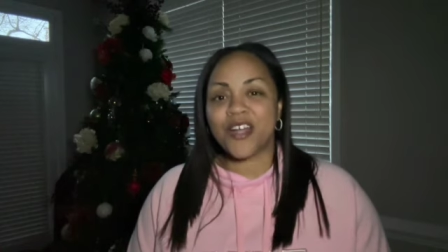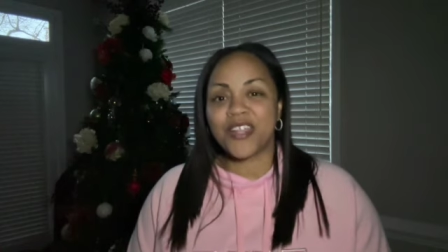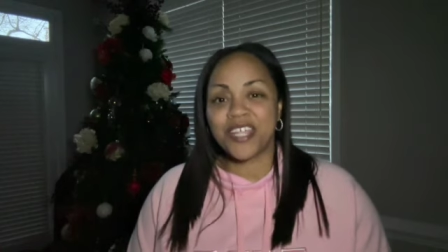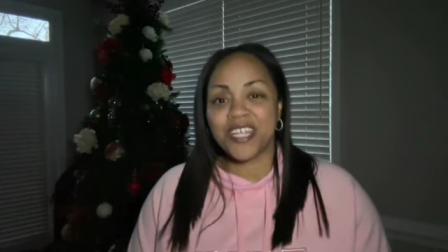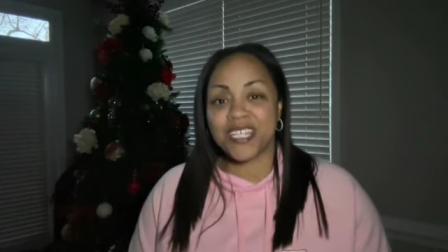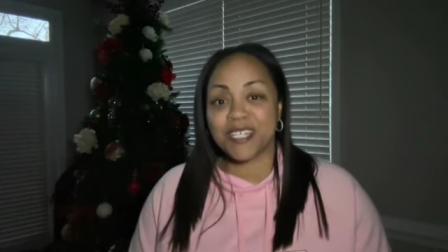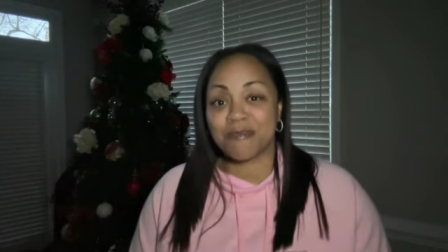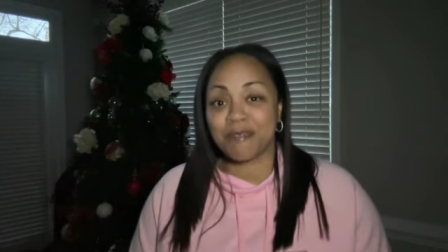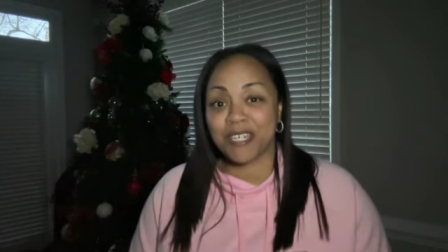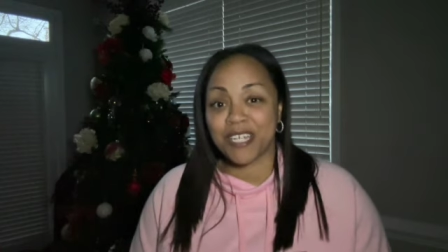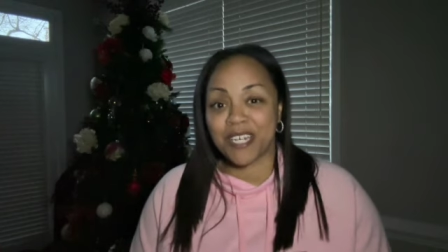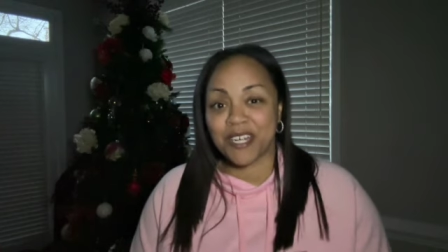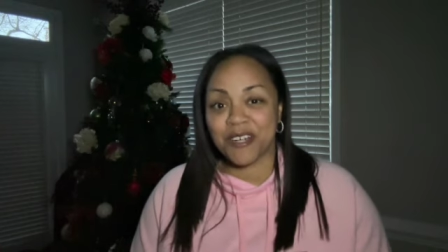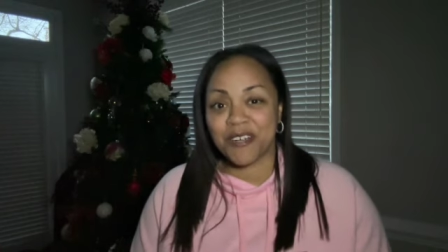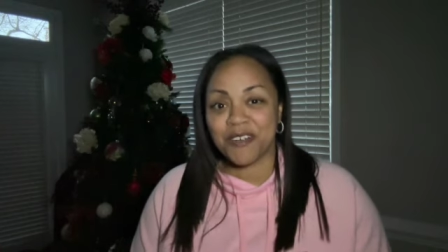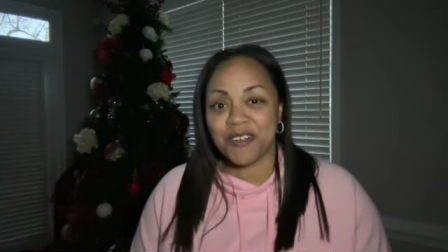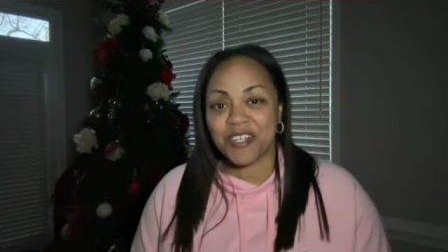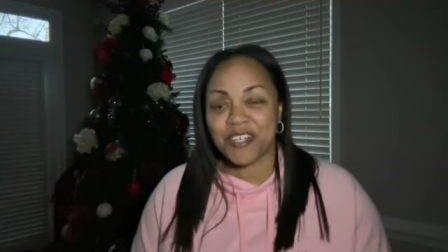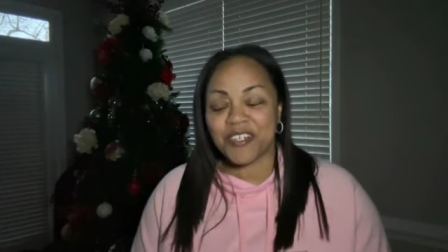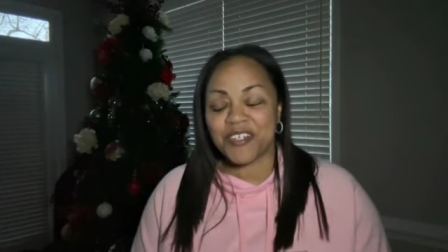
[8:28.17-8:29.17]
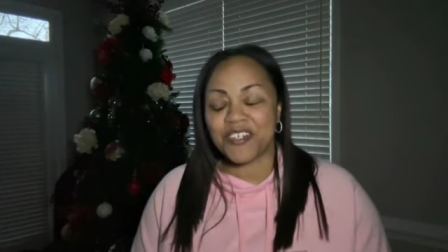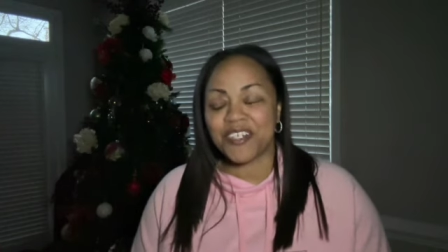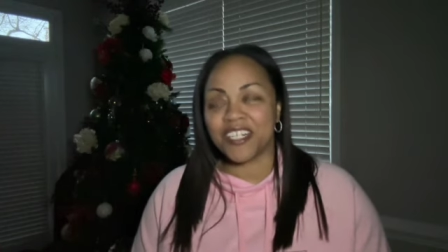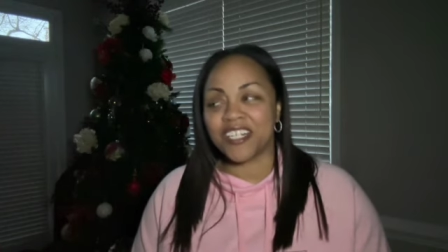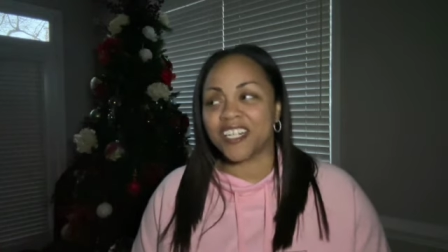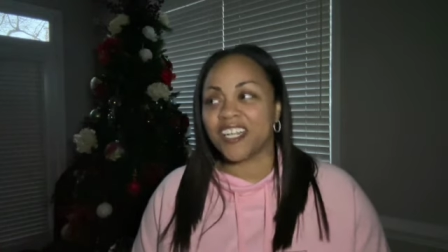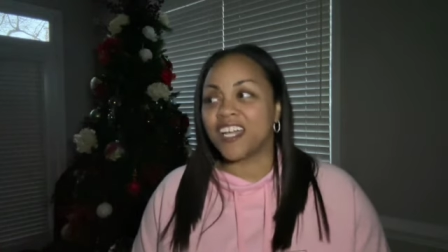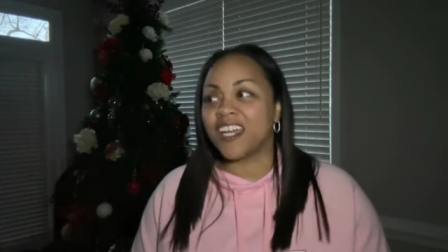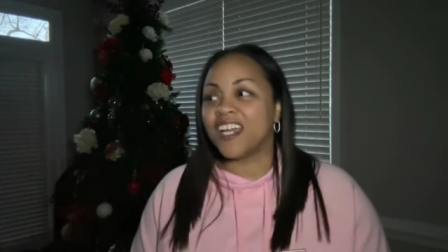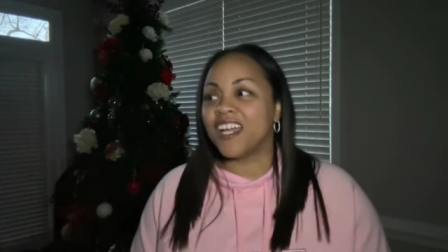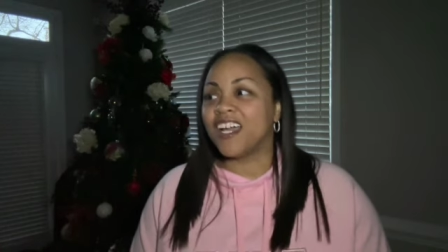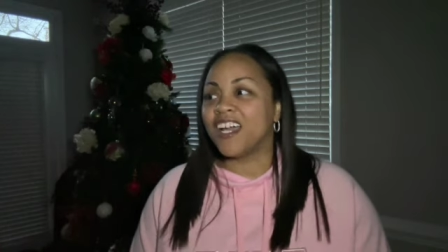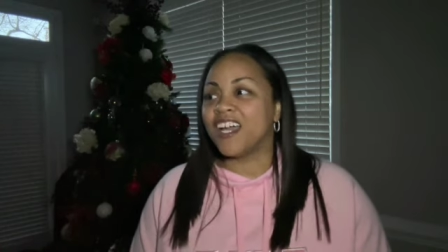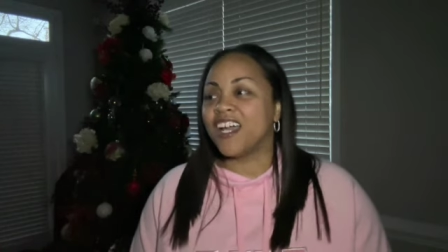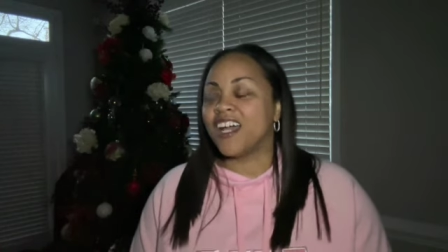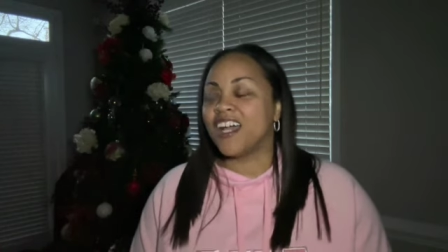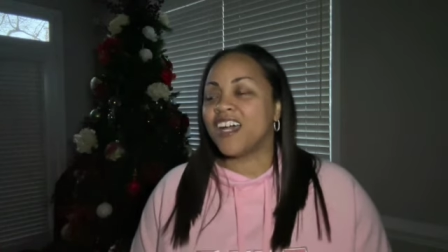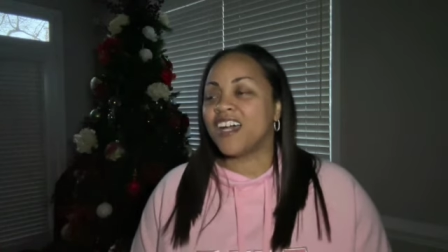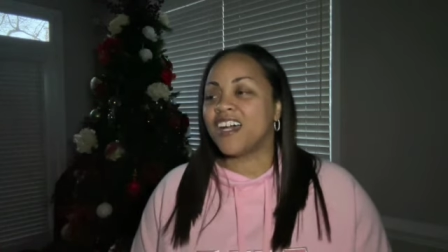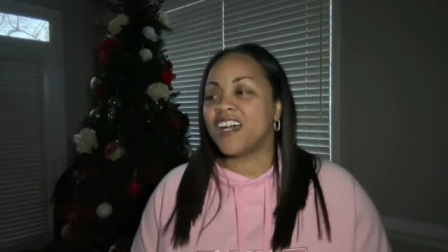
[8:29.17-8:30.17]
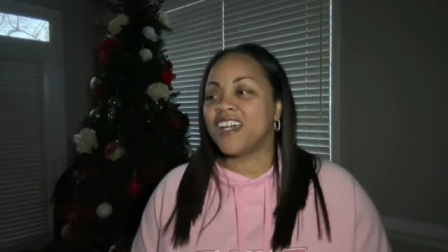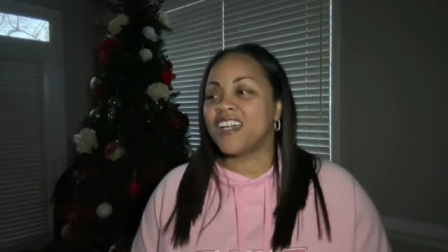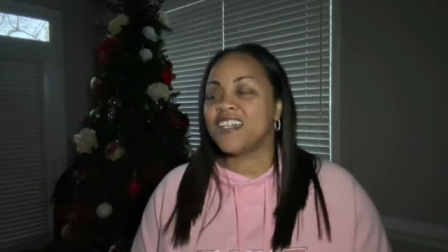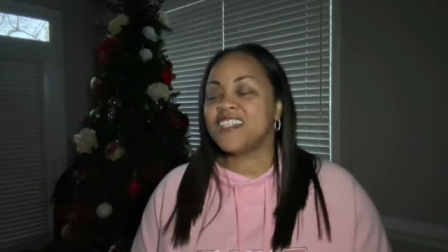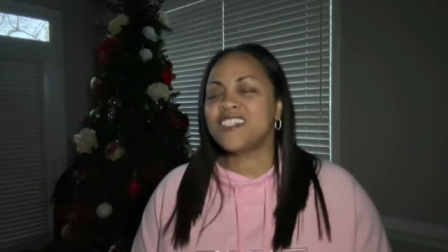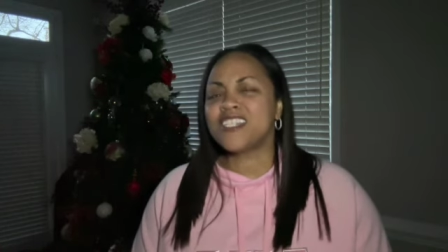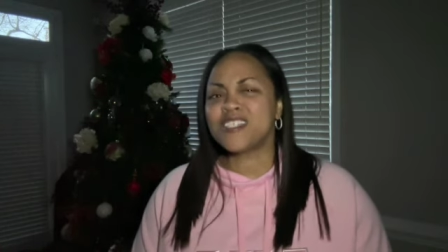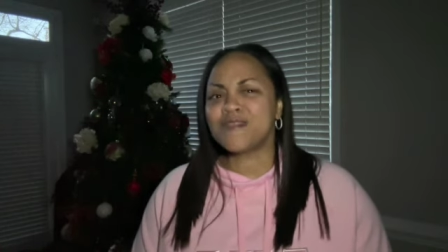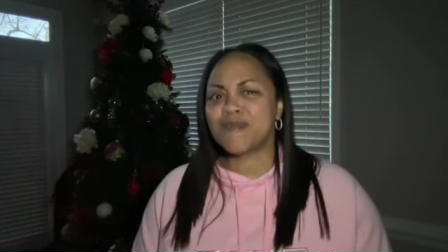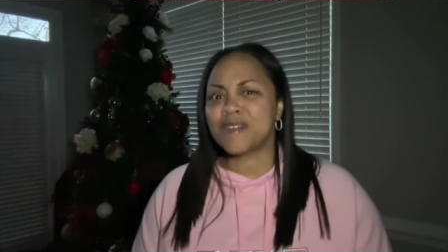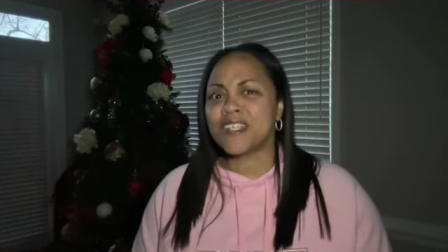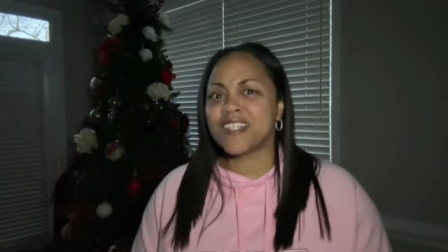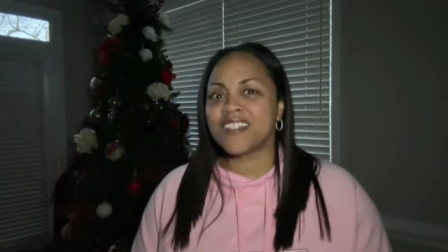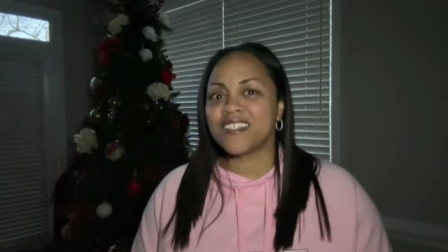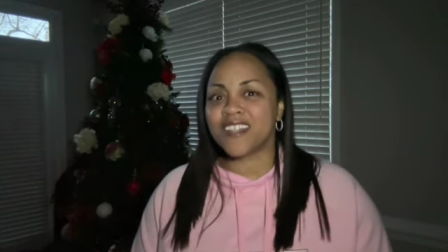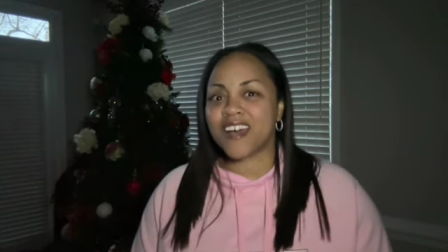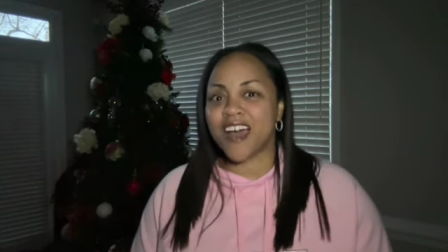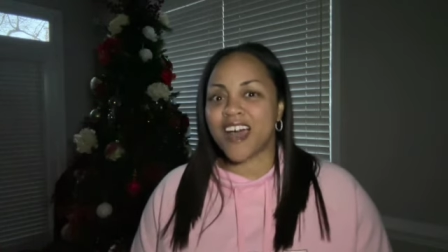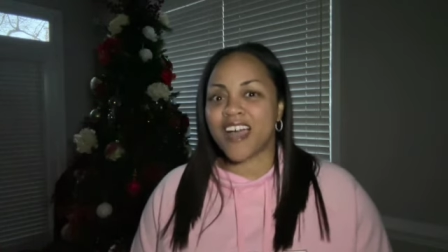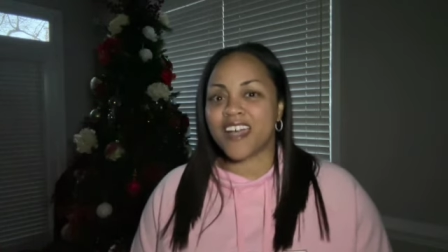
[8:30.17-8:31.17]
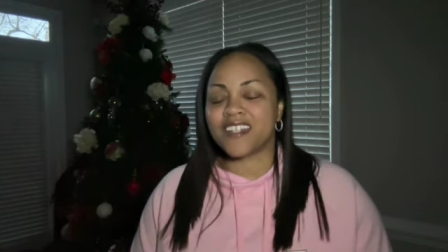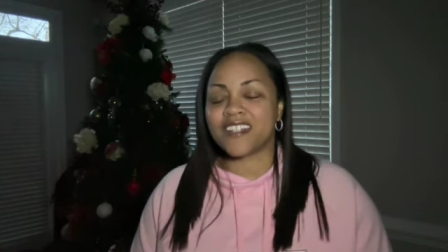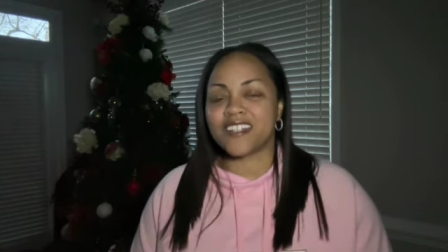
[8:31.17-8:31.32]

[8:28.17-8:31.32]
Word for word: that's been going on. Uh, it's just been a lot.